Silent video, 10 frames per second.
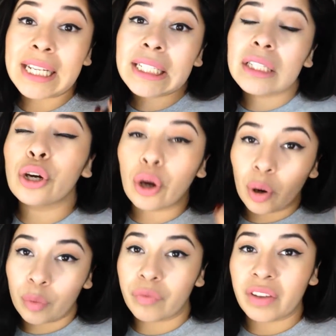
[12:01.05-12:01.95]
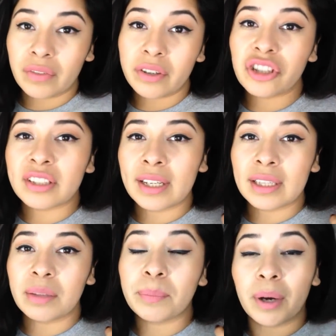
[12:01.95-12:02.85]
is a cult favorite, just
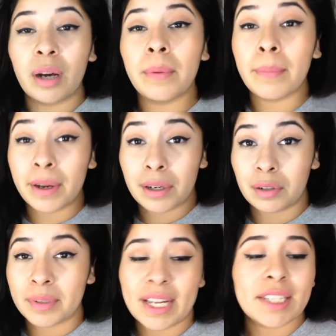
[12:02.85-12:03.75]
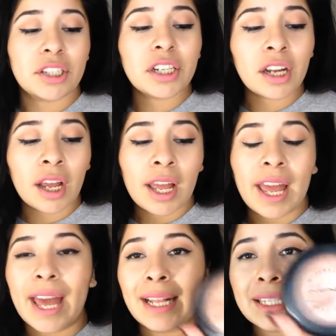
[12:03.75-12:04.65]
like the Balm Mary Luminizer.
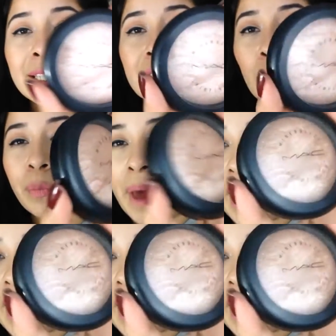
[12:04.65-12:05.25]
And this is the old